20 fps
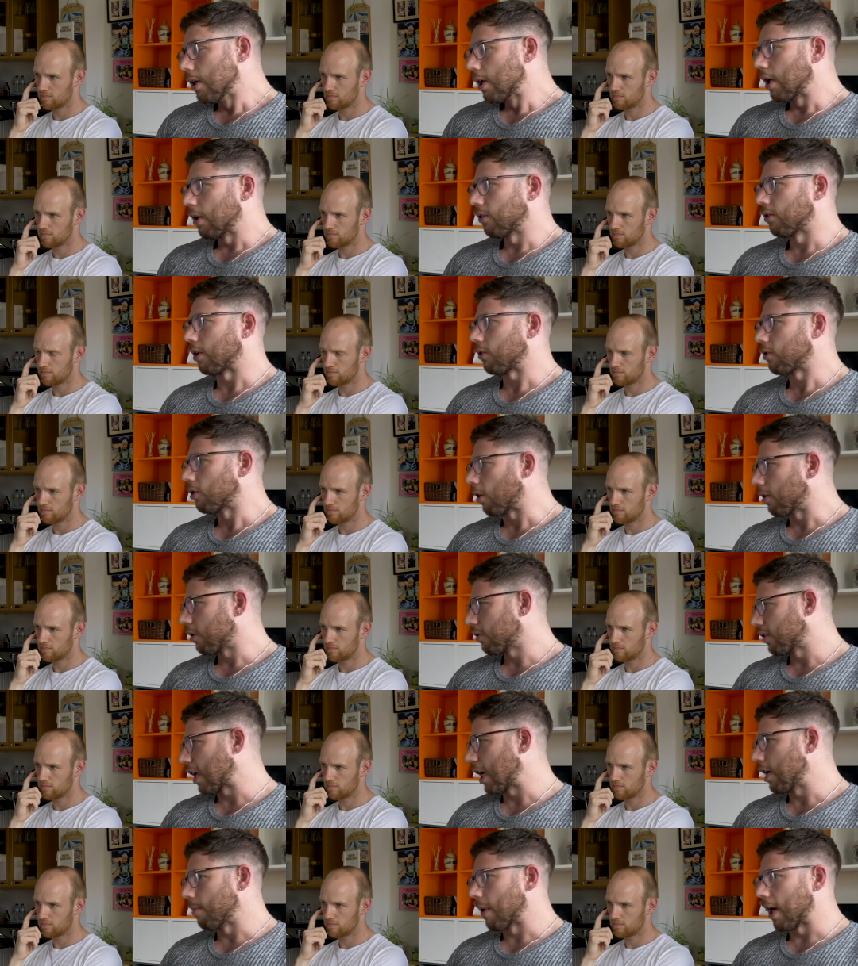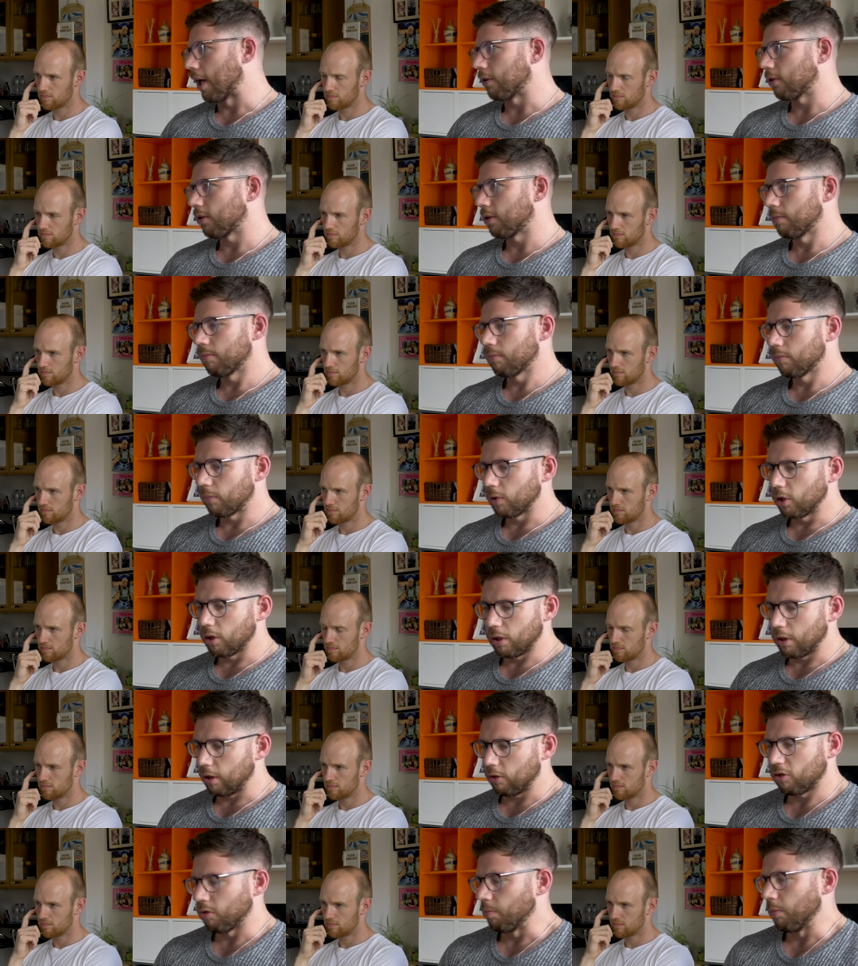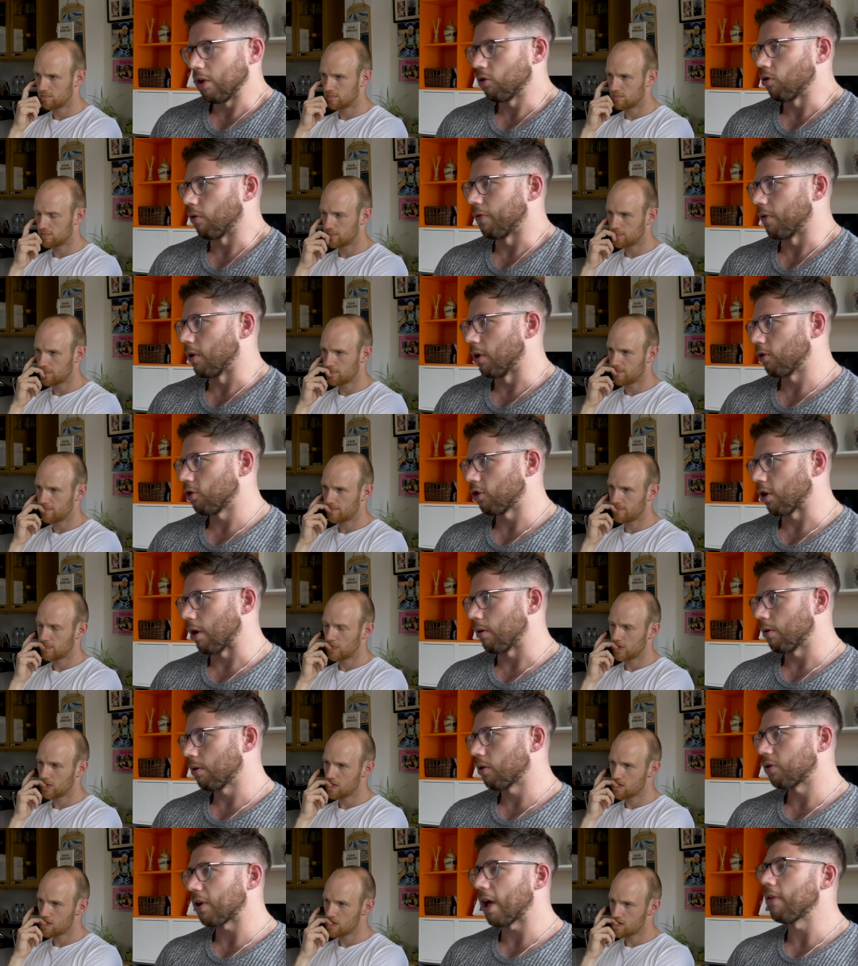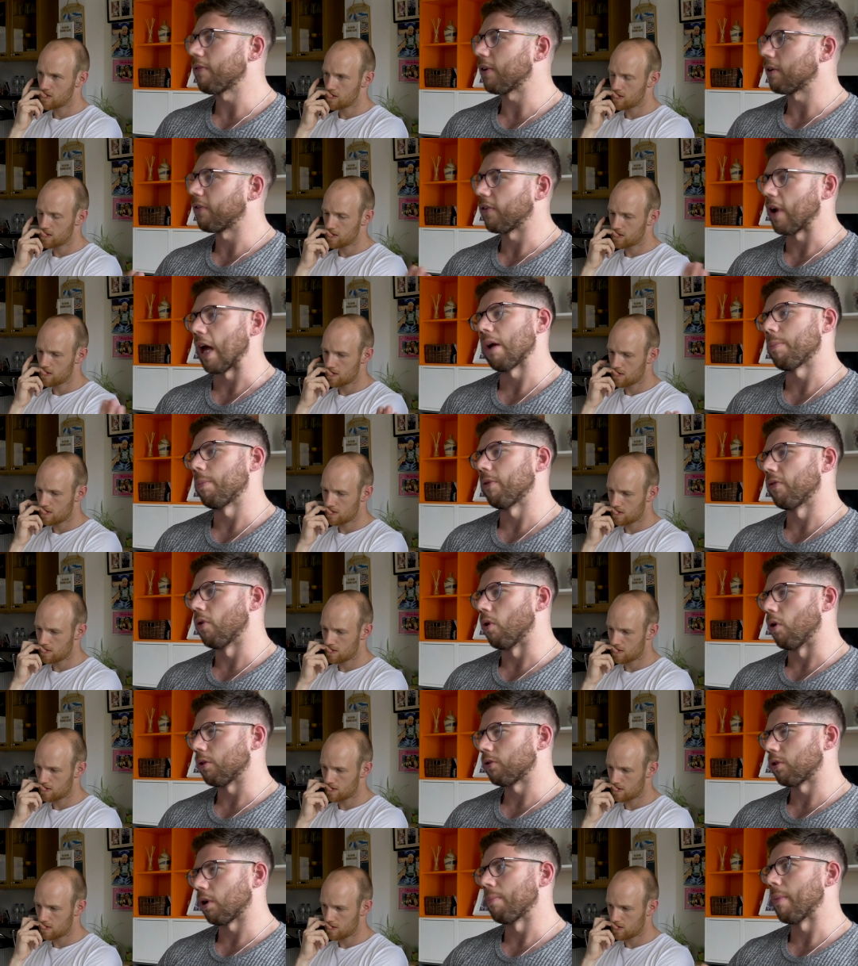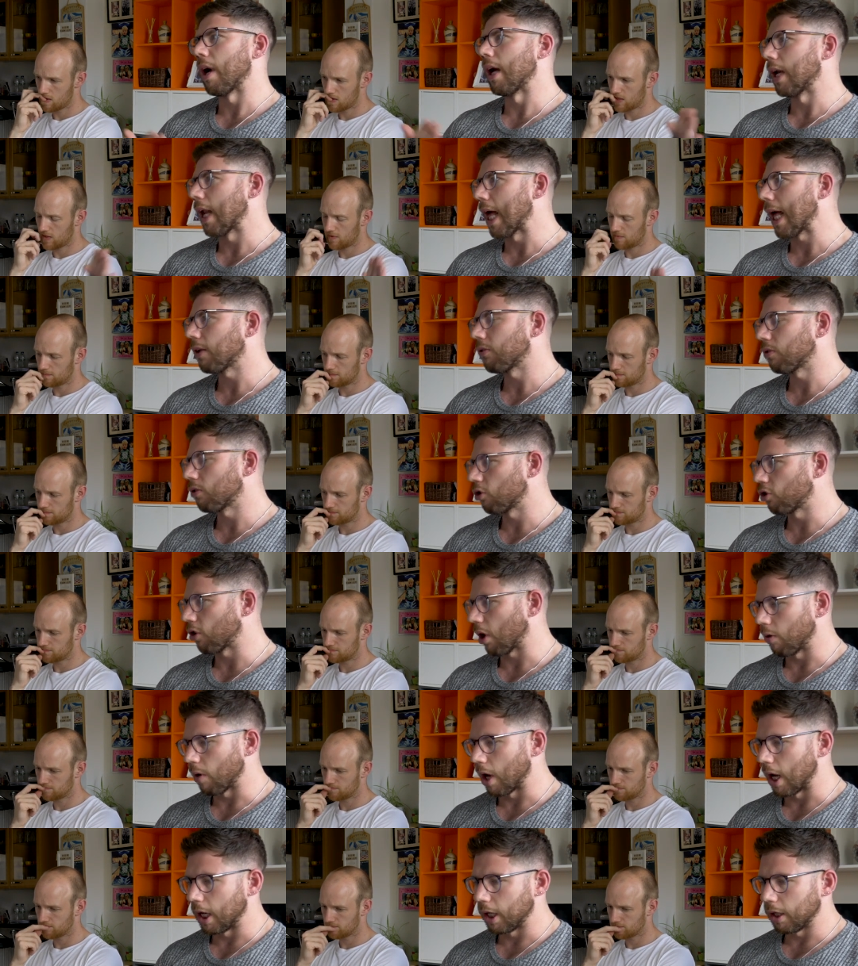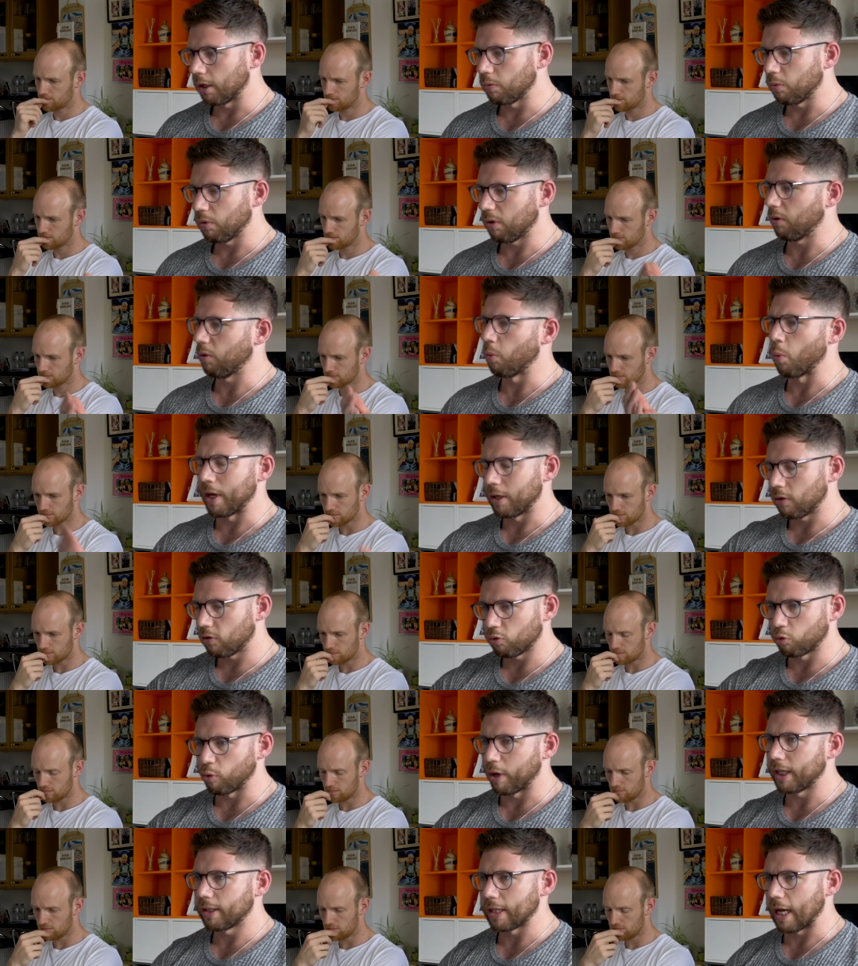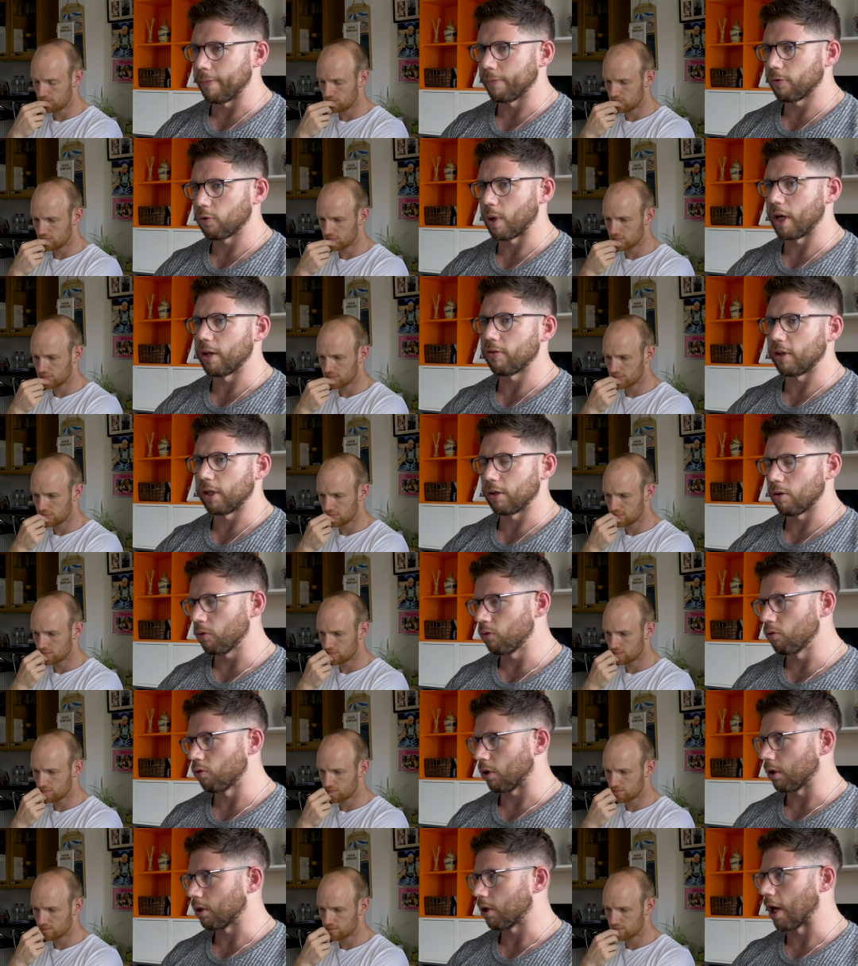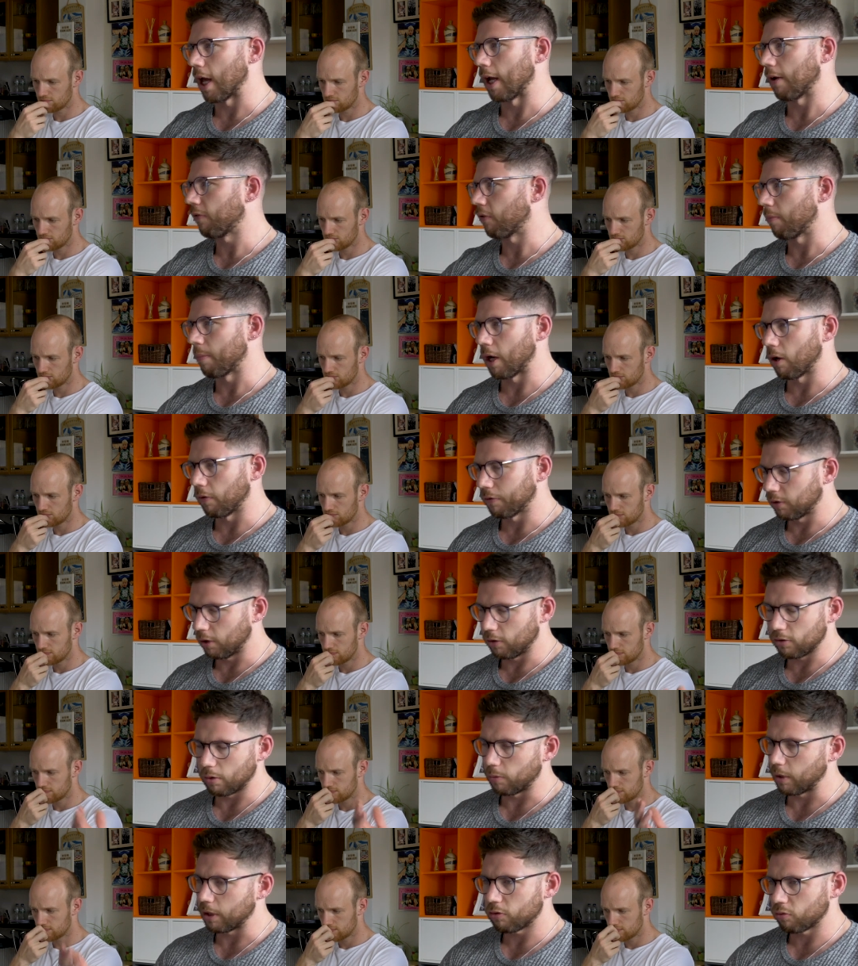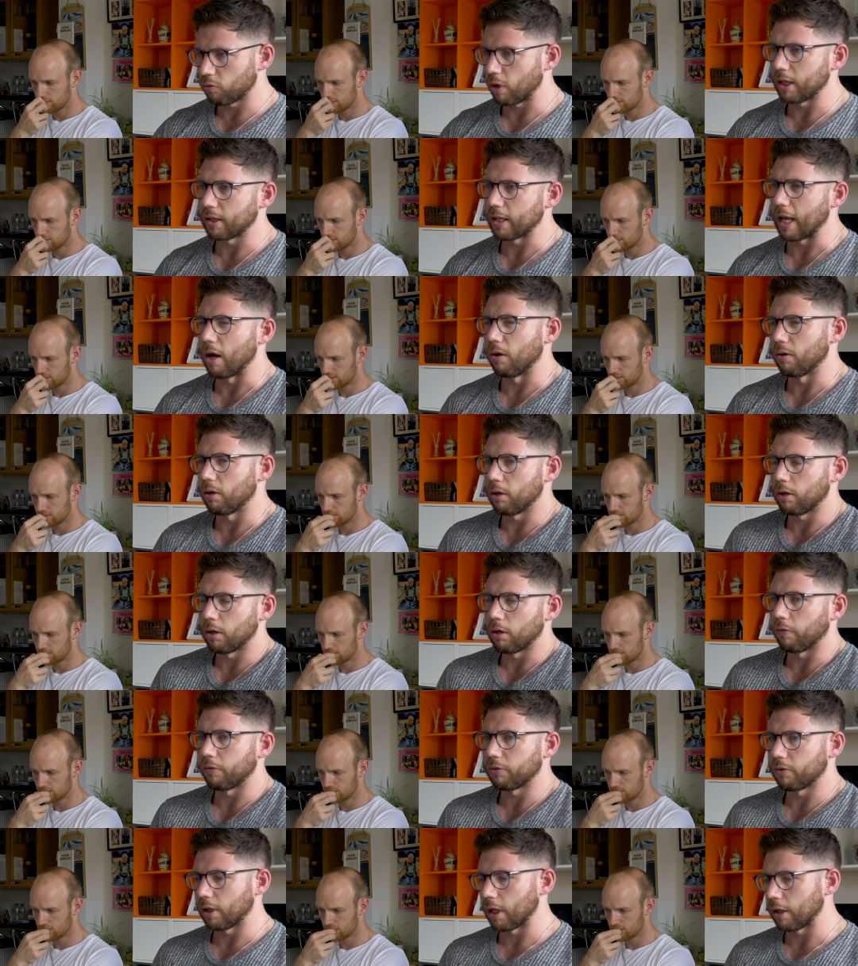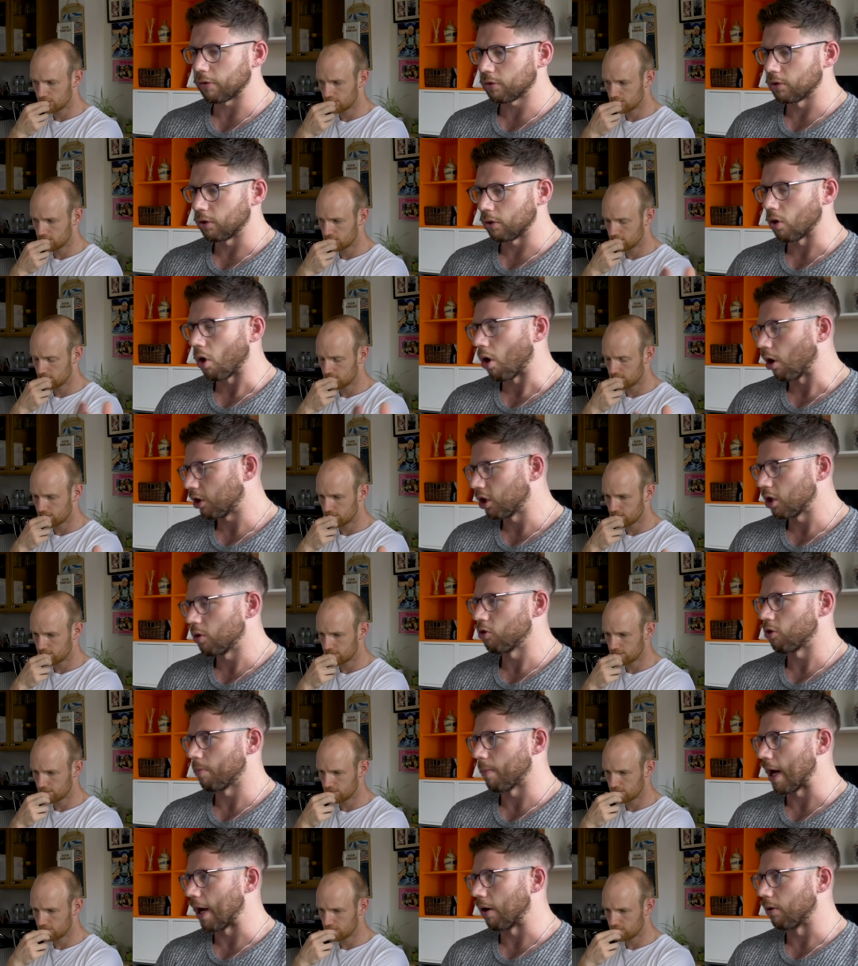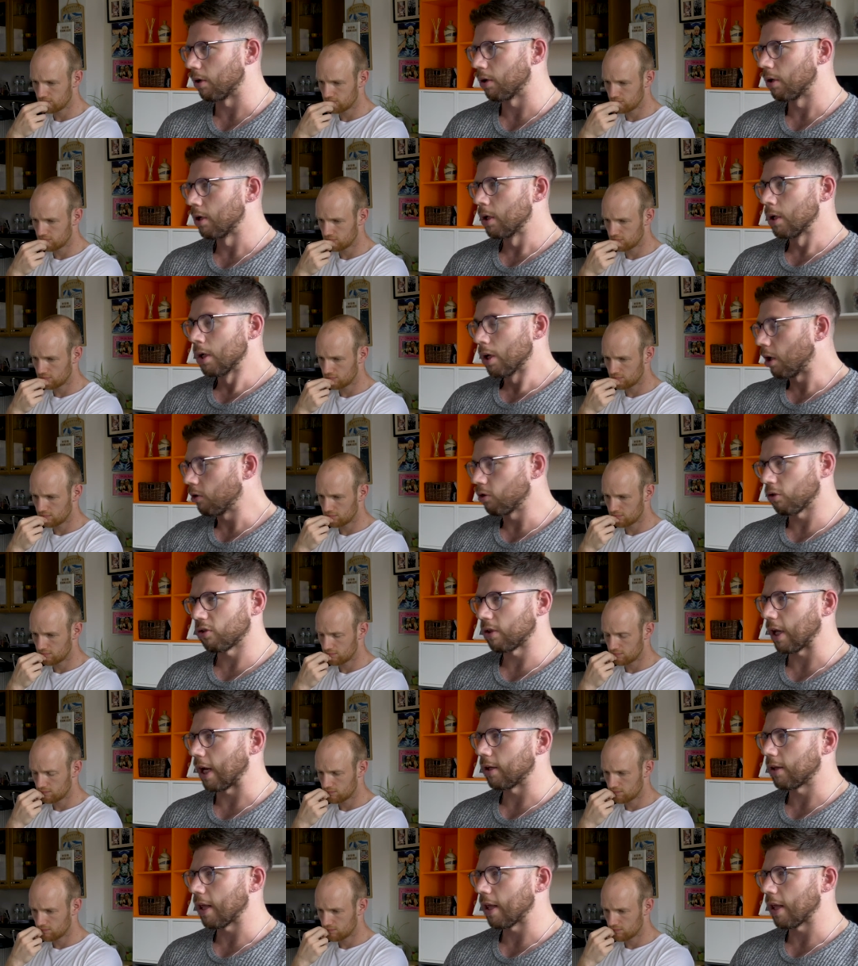Speaker 1: so it's not the same as it's your first show, because I got flak before. So my last show I went straight down to 1800, like for my off season I went straight down, and obviously that's not a huge amount. I just stayed